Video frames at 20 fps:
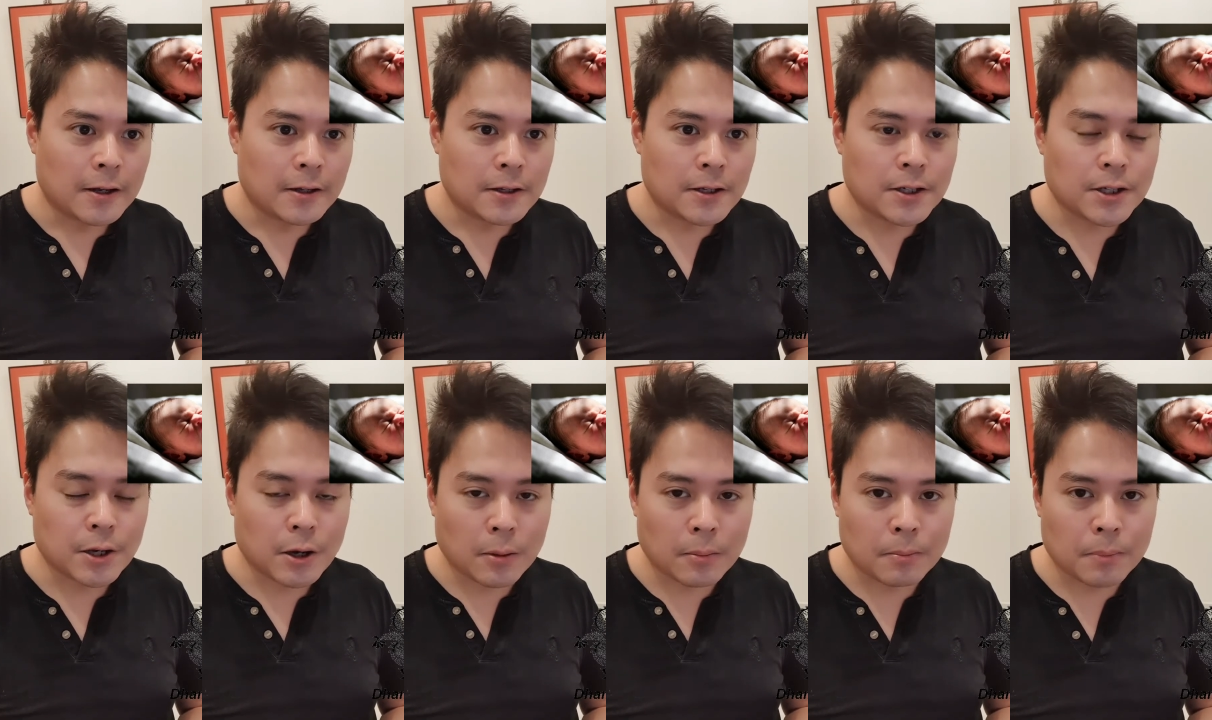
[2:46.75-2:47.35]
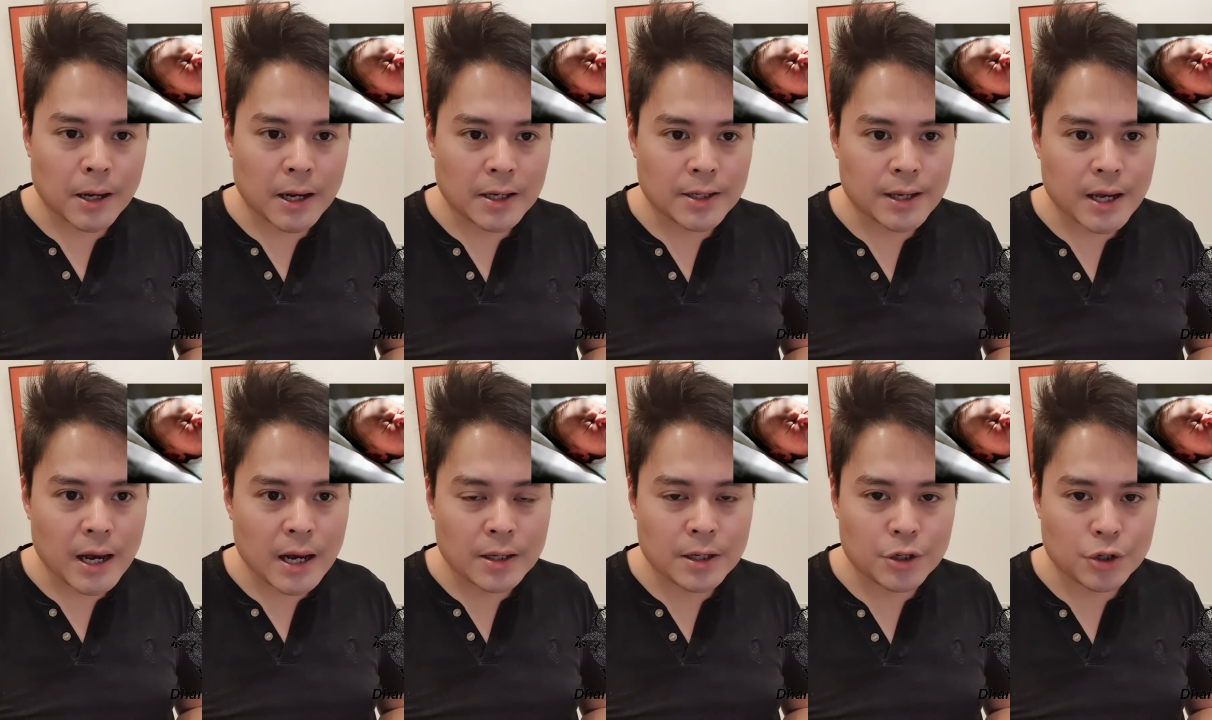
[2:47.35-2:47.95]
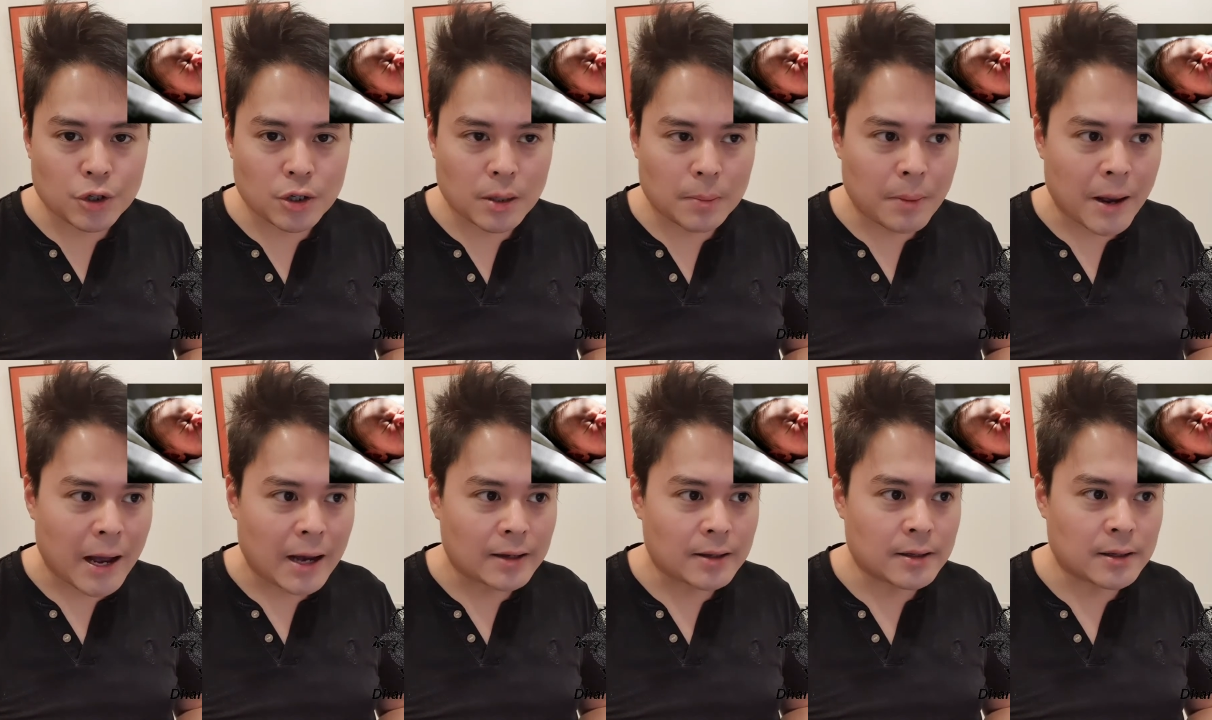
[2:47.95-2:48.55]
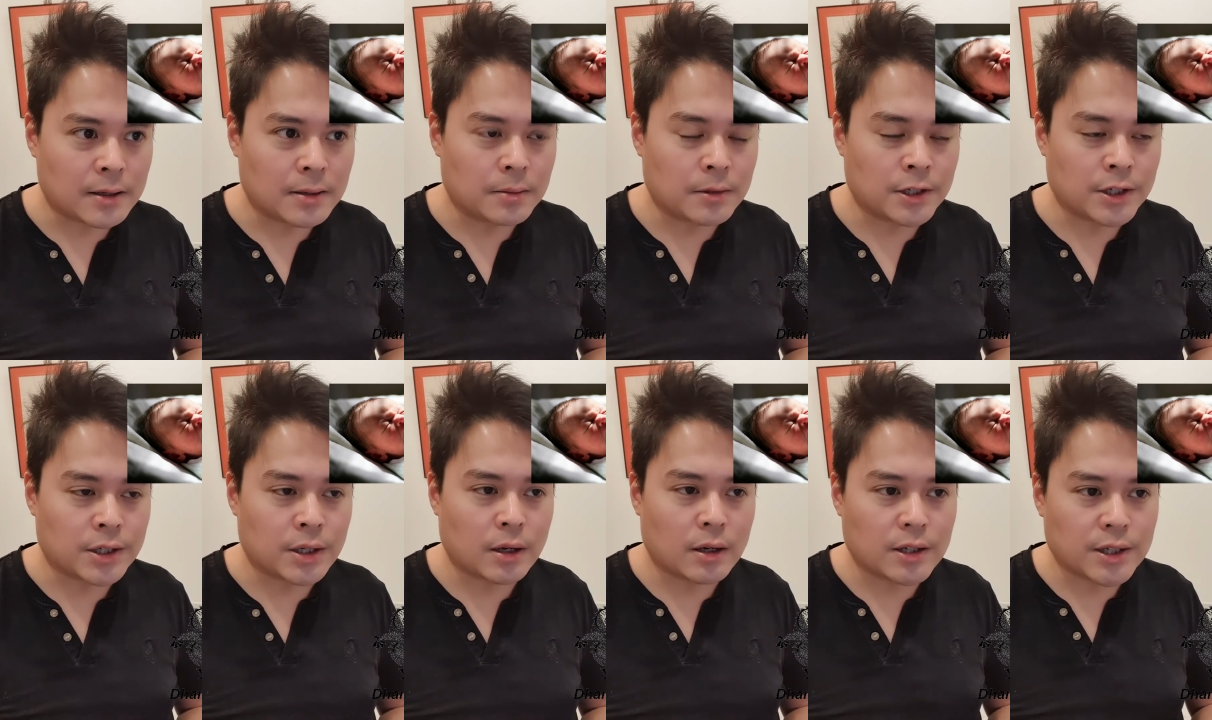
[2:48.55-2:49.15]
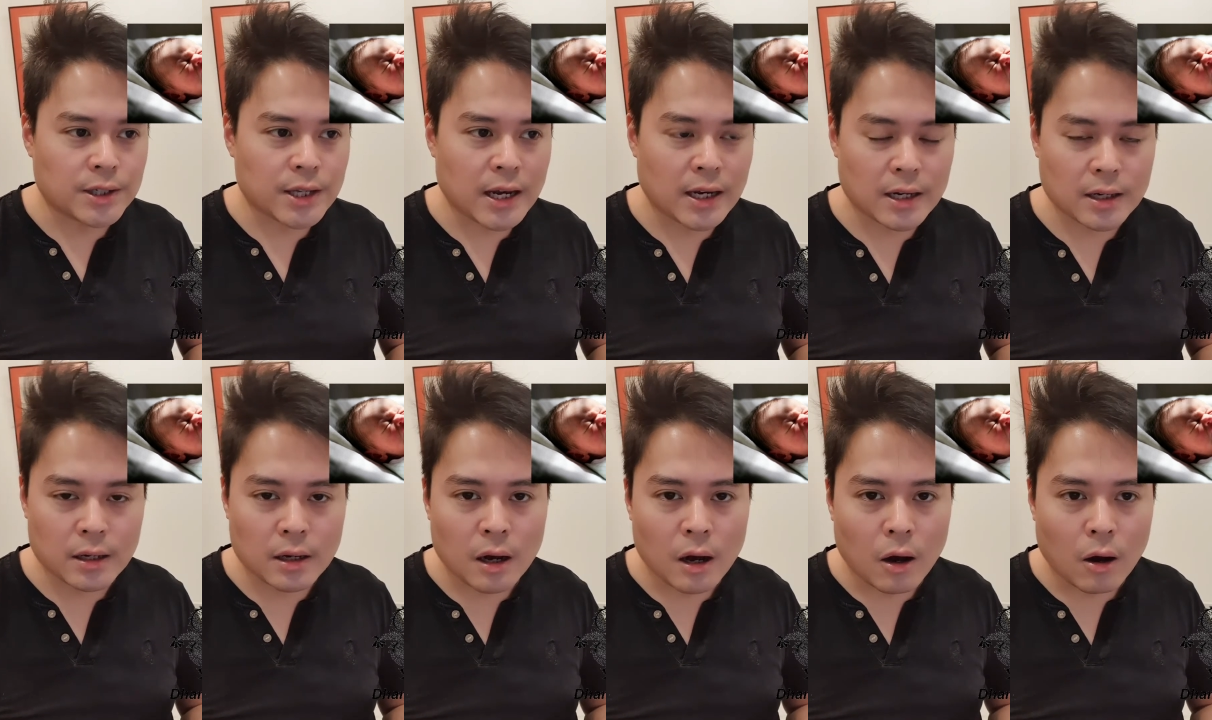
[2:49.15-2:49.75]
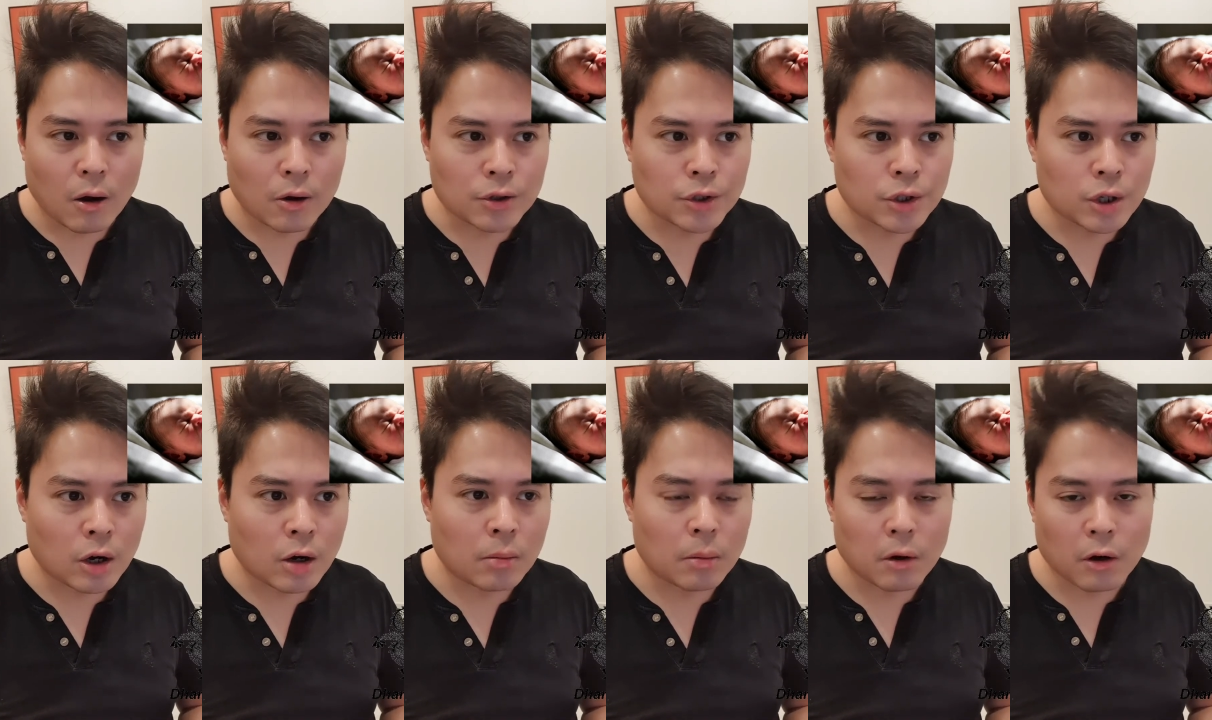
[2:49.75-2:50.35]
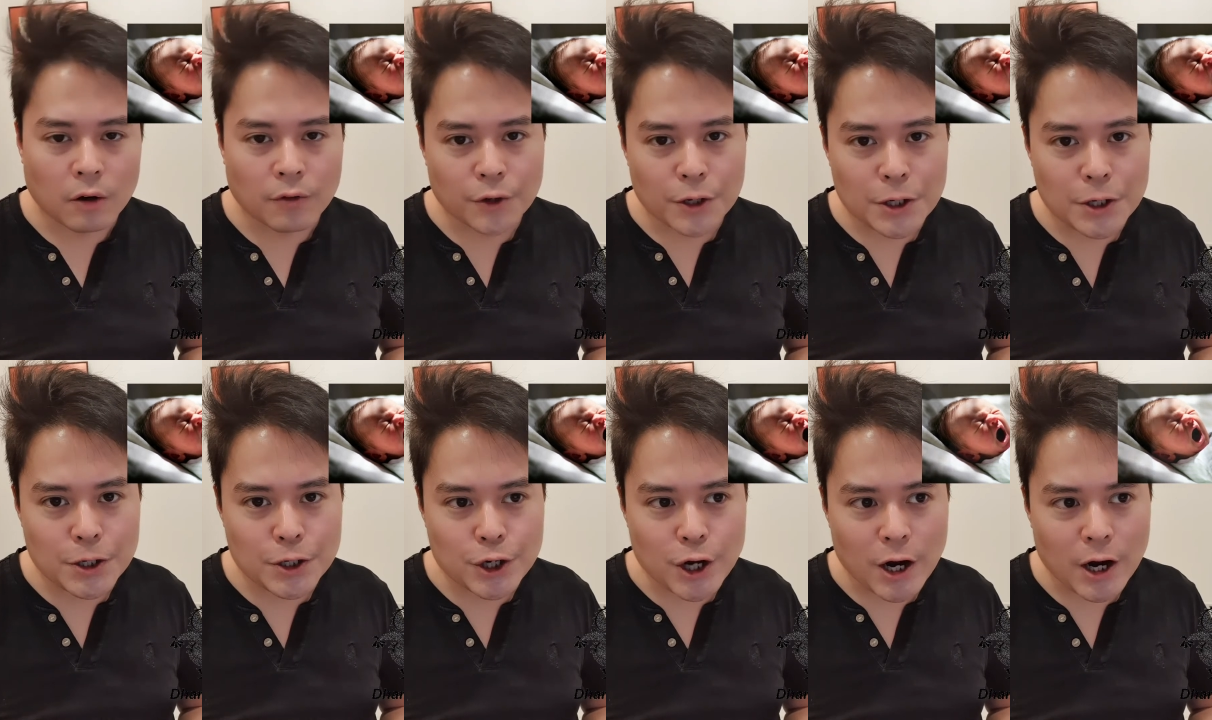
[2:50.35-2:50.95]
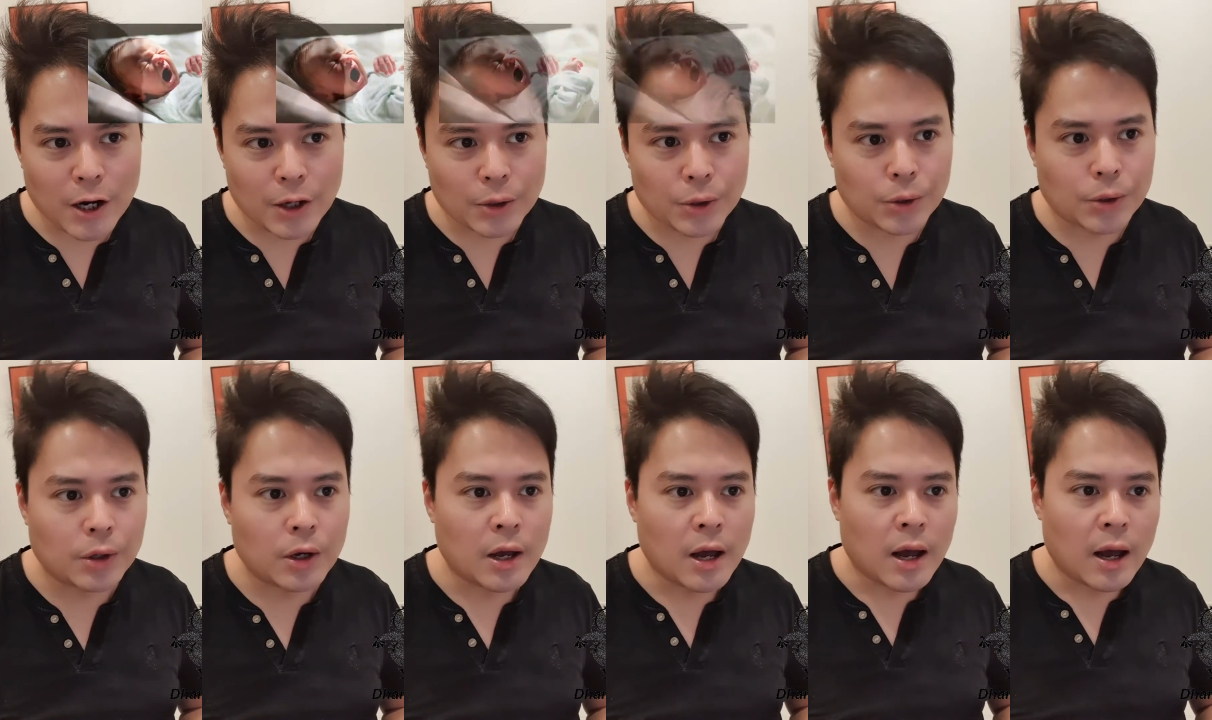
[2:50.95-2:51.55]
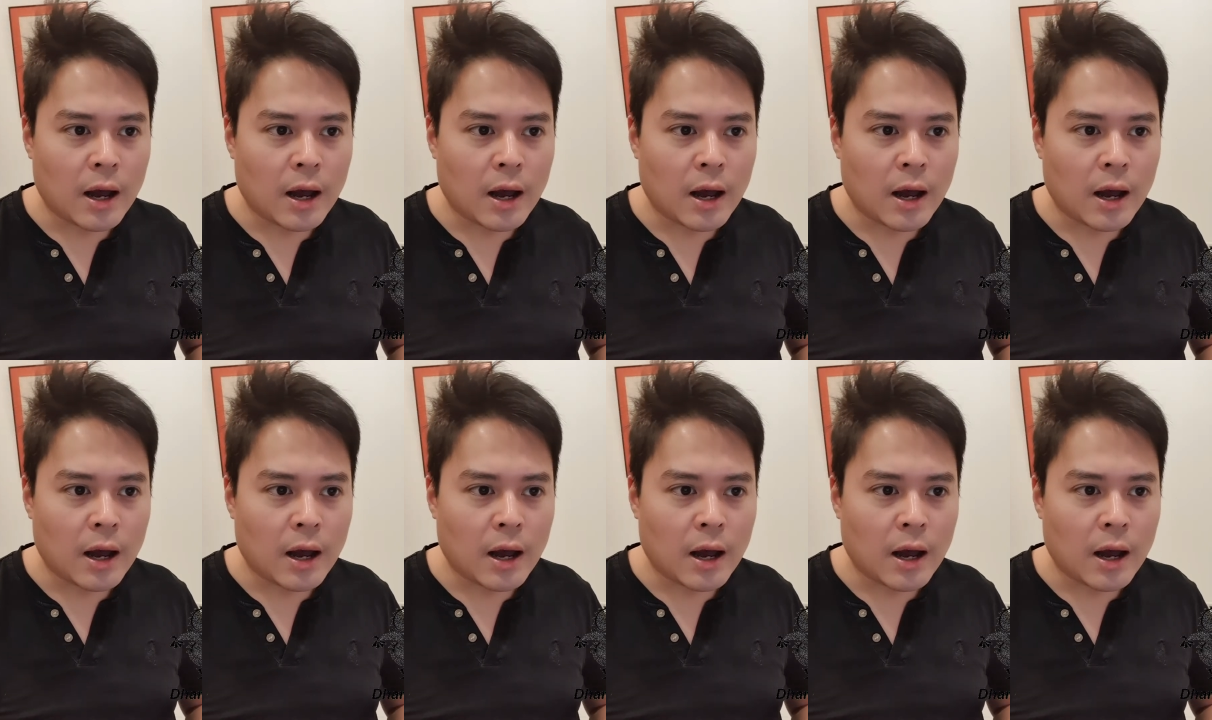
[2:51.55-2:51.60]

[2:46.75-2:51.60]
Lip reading: These complex energy patterns stacked on top of each other